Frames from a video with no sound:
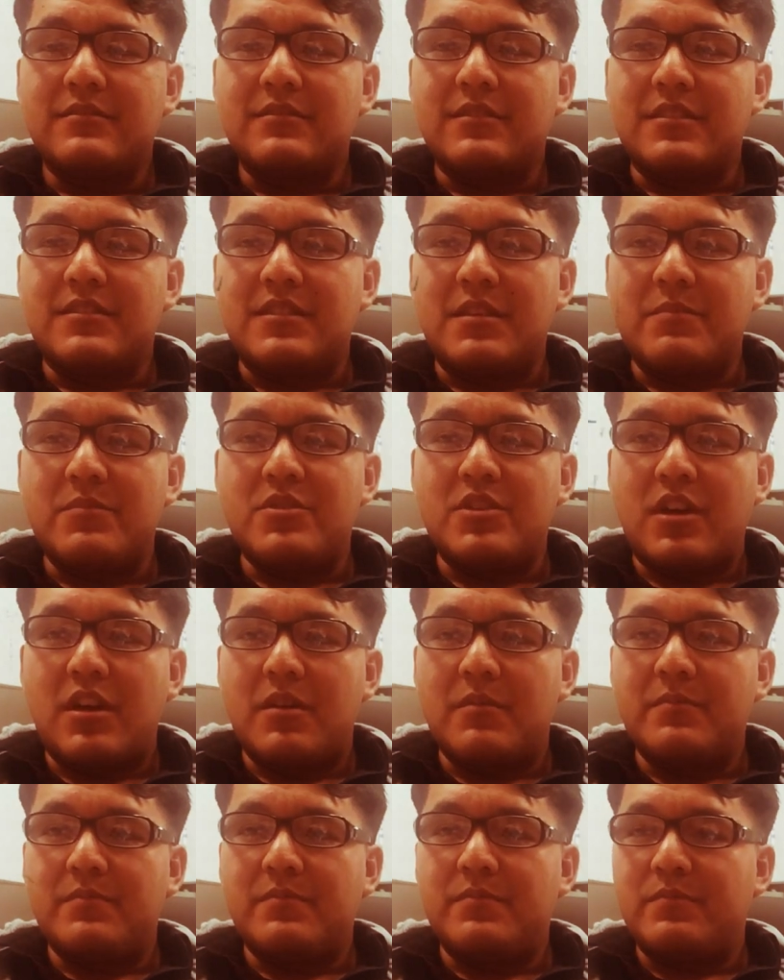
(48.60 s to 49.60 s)
the same
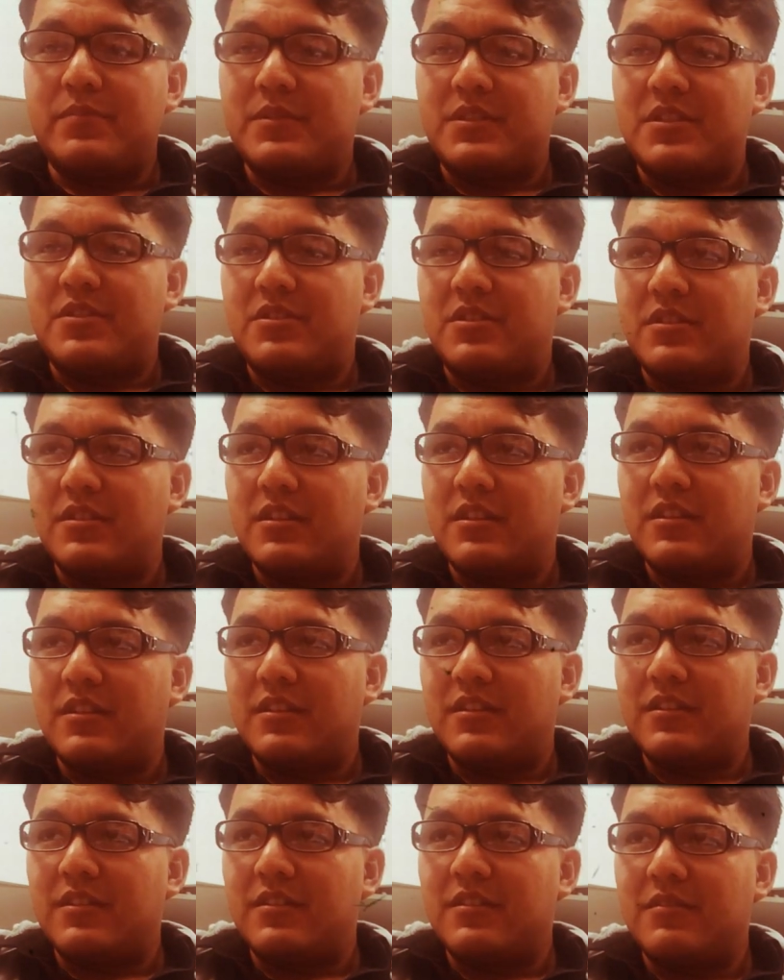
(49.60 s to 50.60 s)
job position,
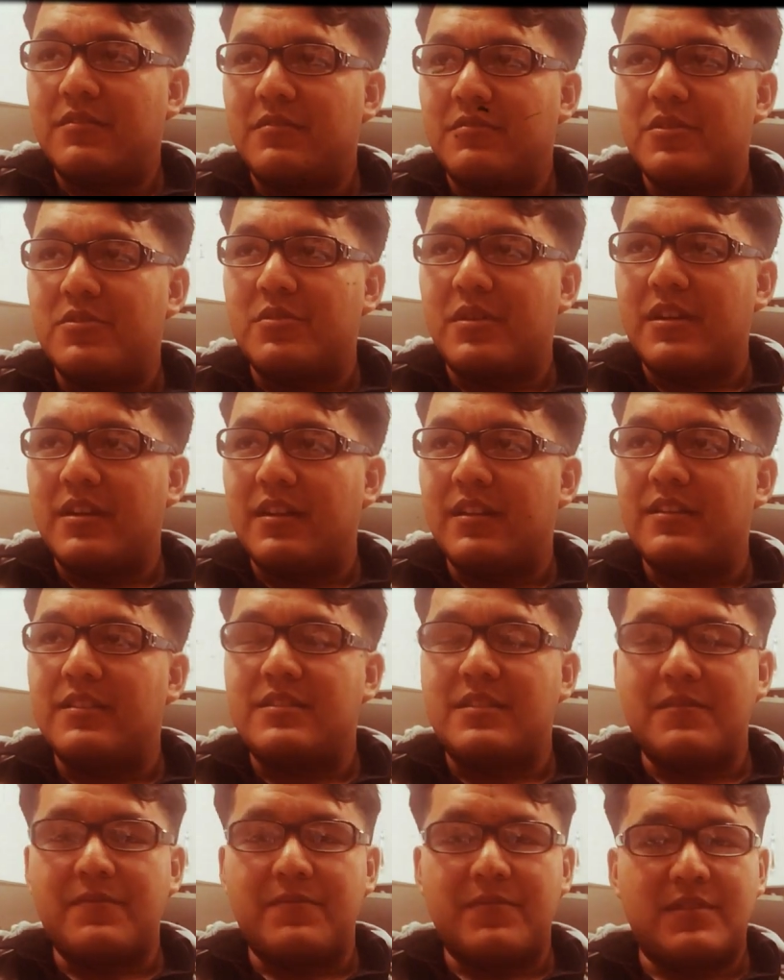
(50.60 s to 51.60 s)
and we're training at the
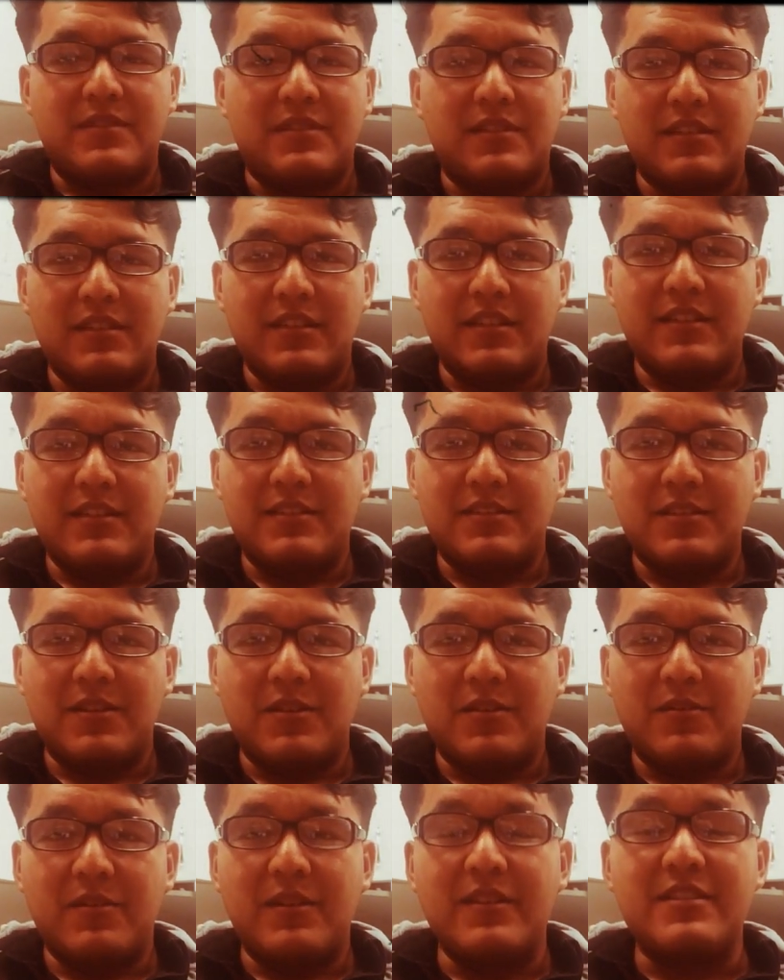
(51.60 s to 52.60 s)
same facility,
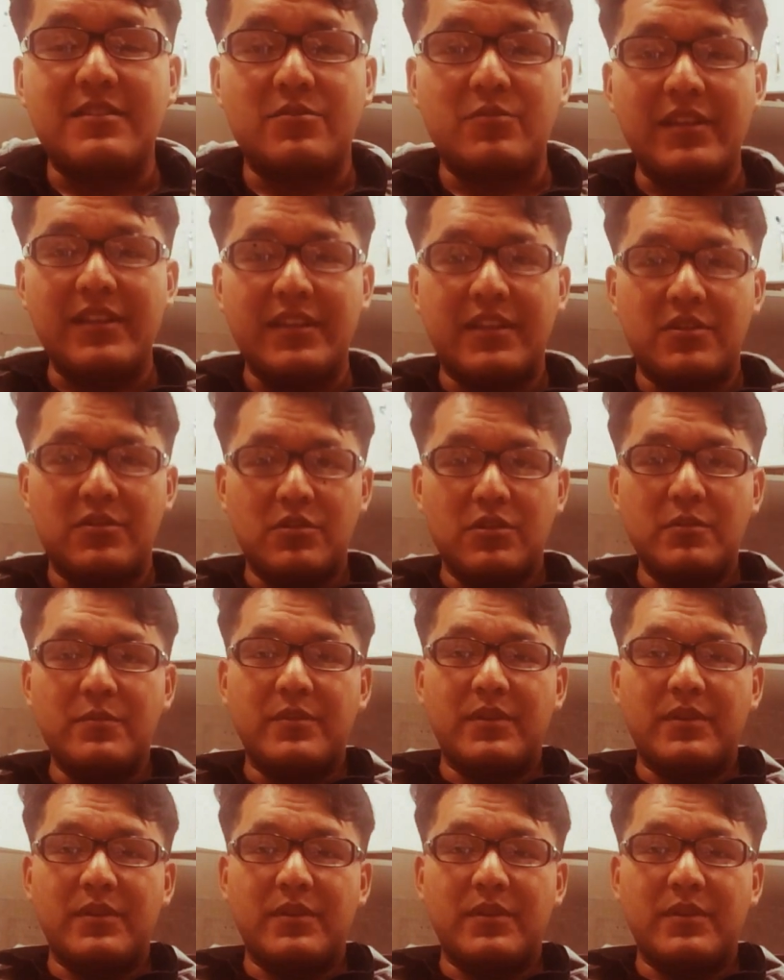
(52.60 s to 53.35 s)
so it's really cool.